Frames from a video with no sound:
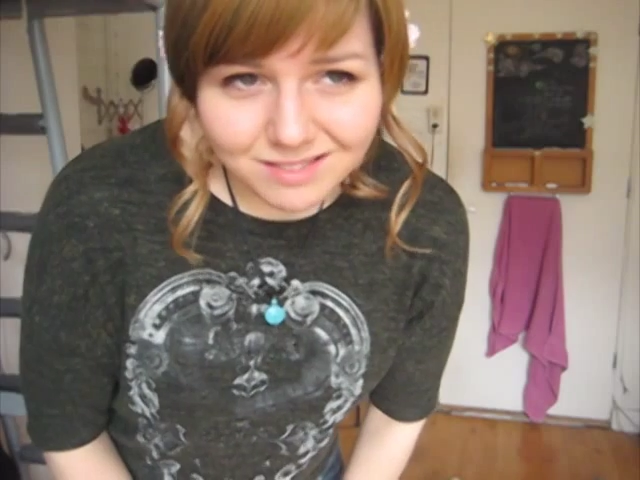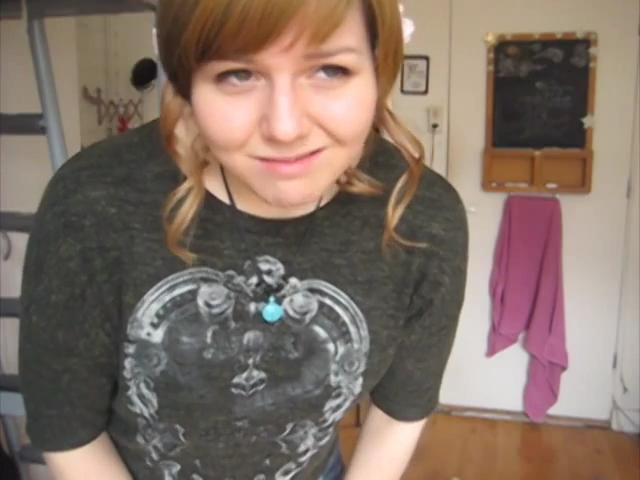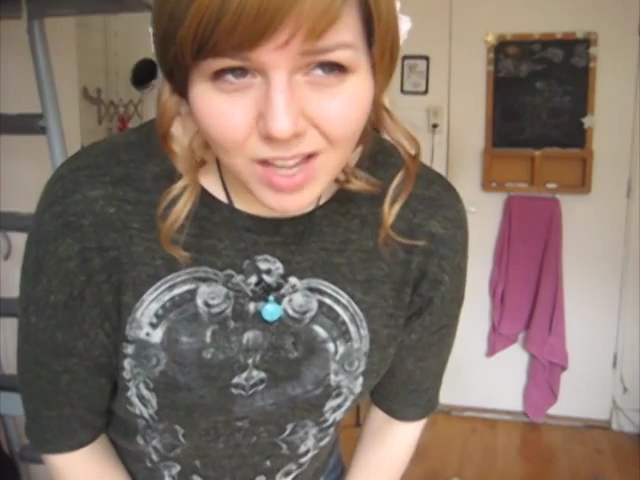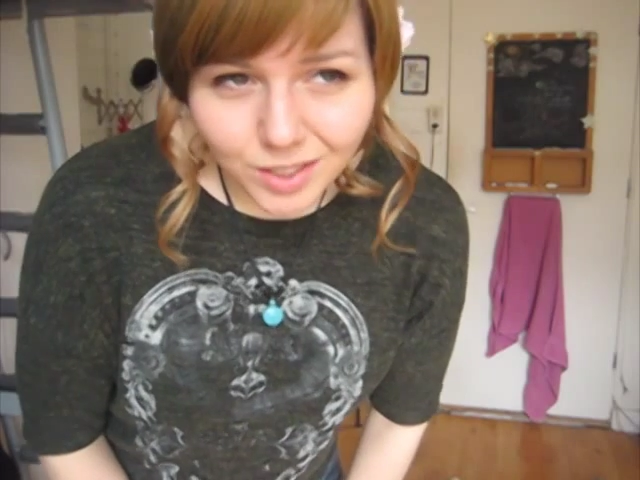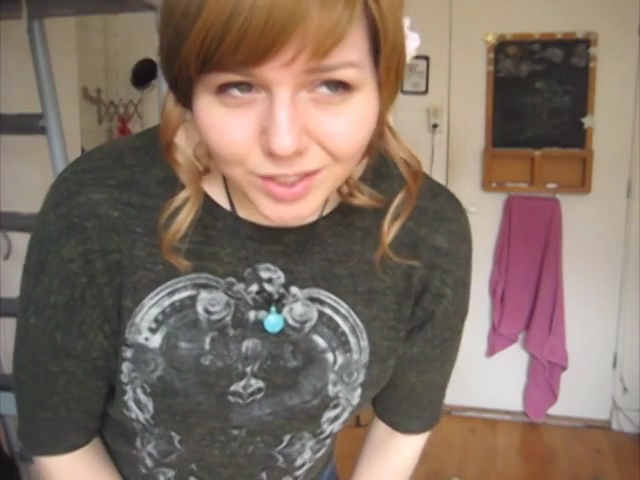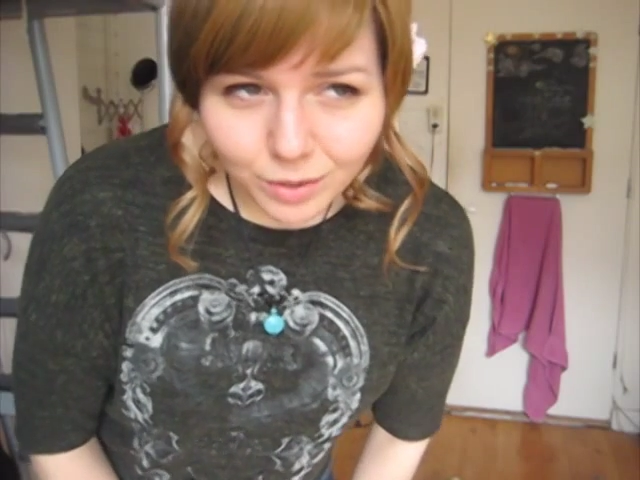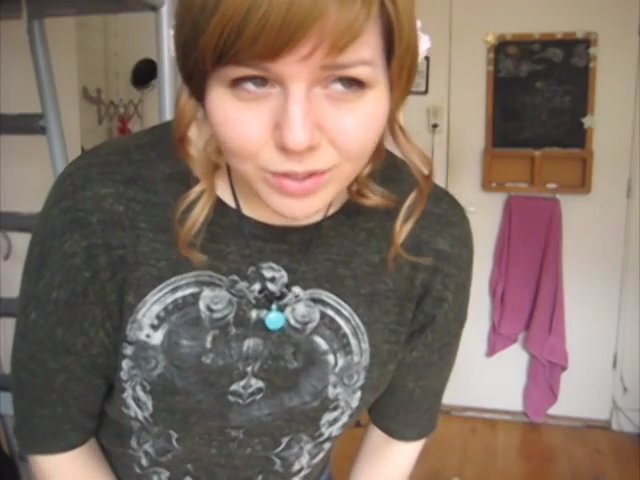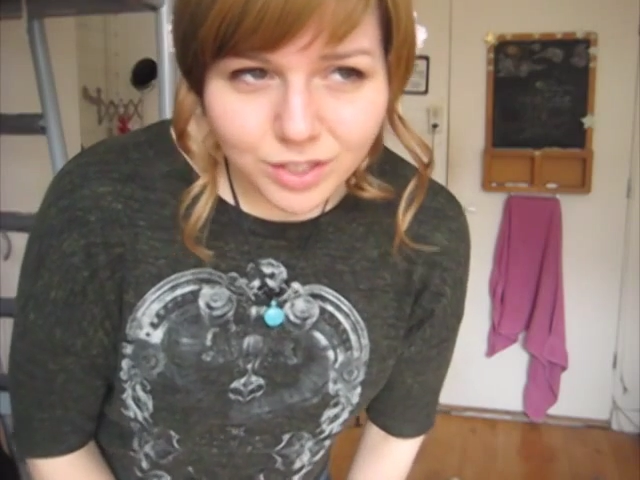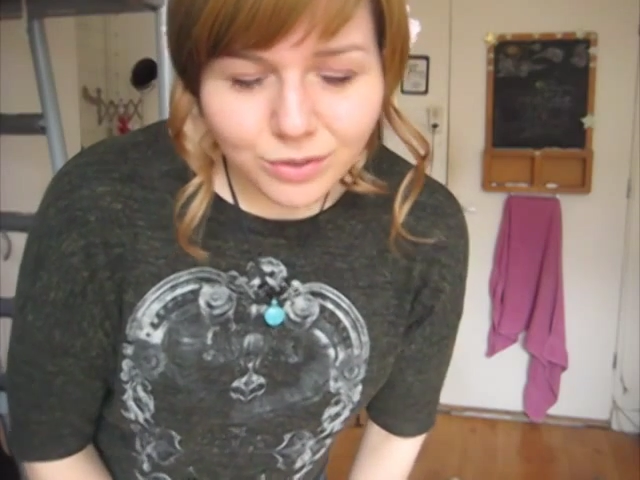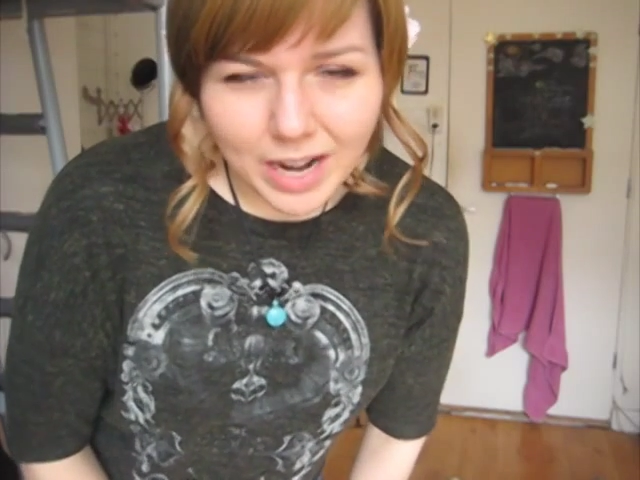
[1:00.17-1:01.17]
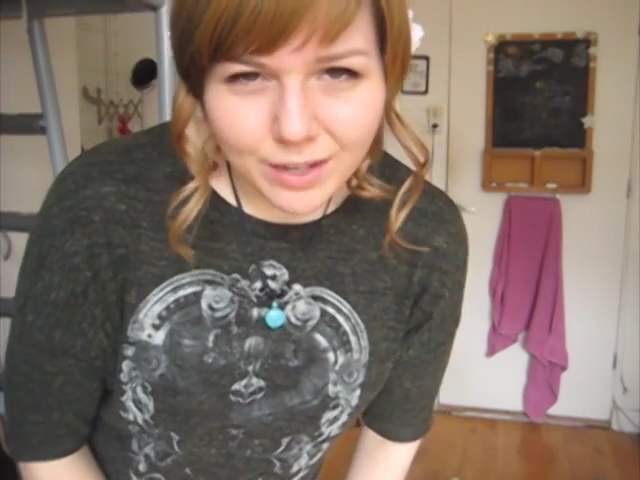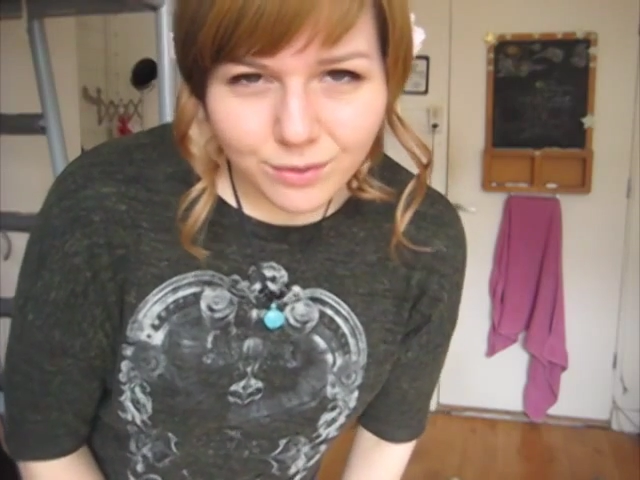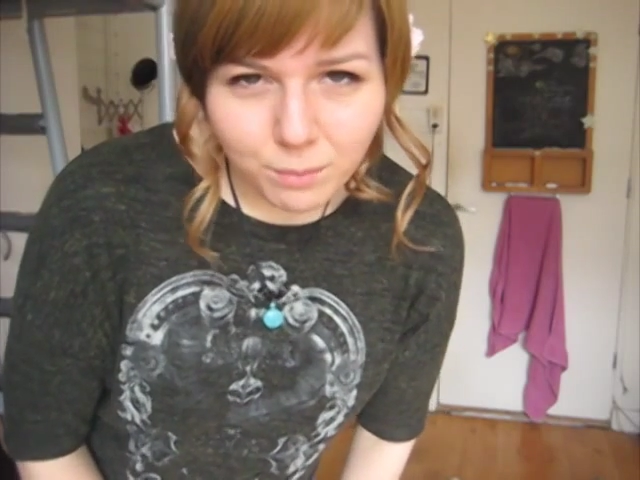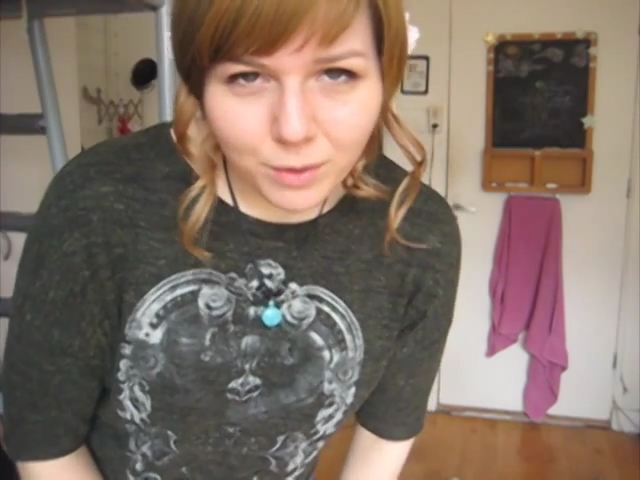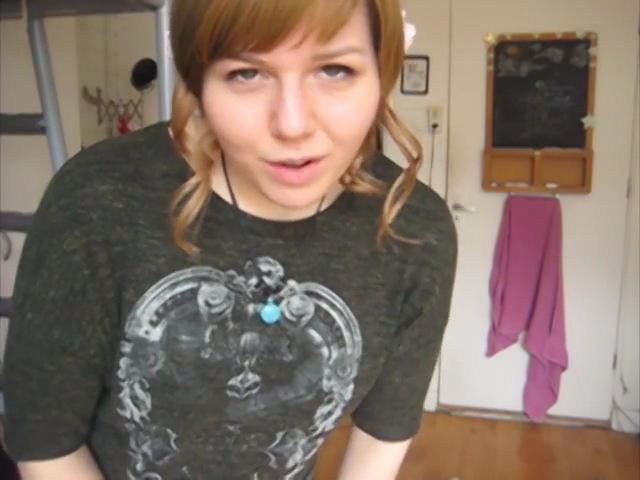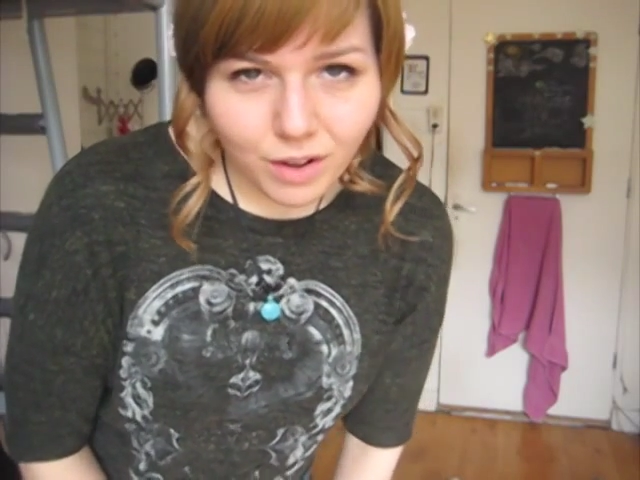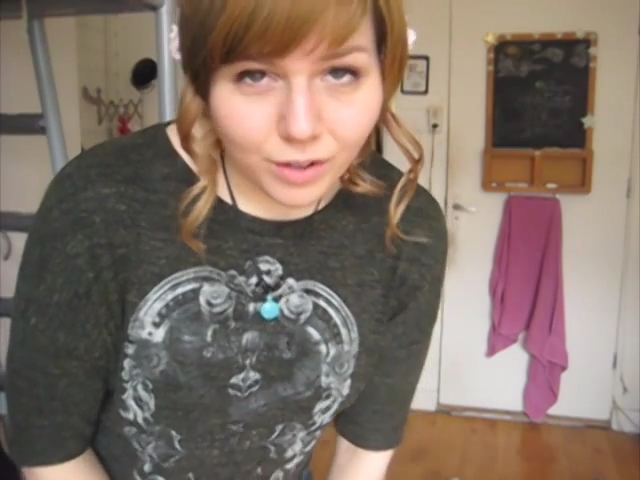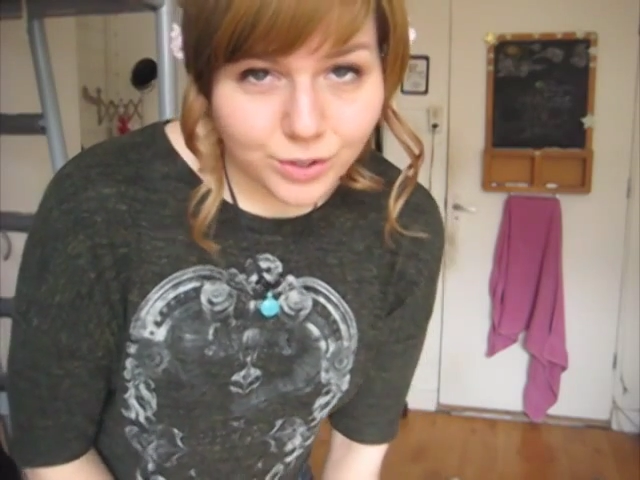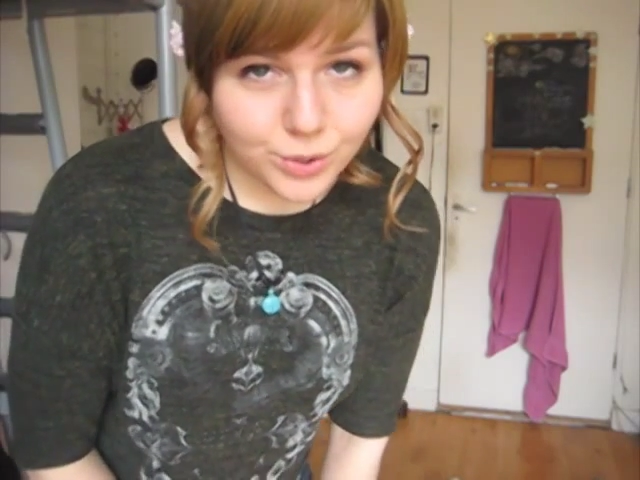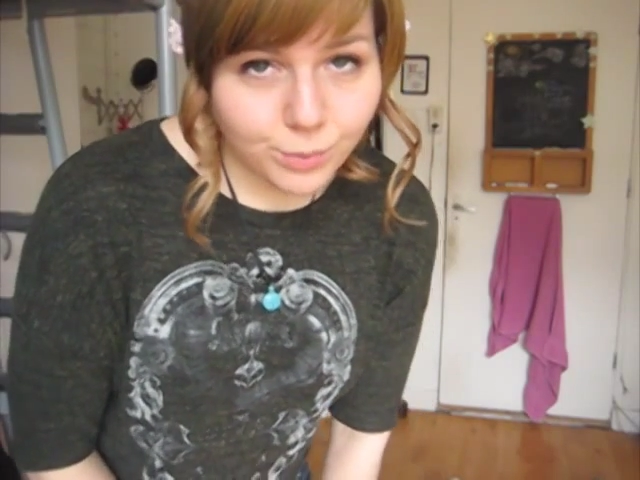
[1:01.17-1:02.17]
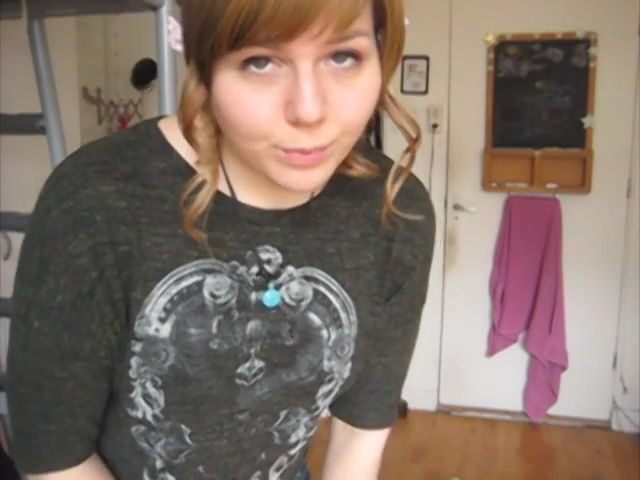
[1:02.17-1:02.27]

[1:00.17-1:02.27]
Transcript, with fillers: also distract from the costume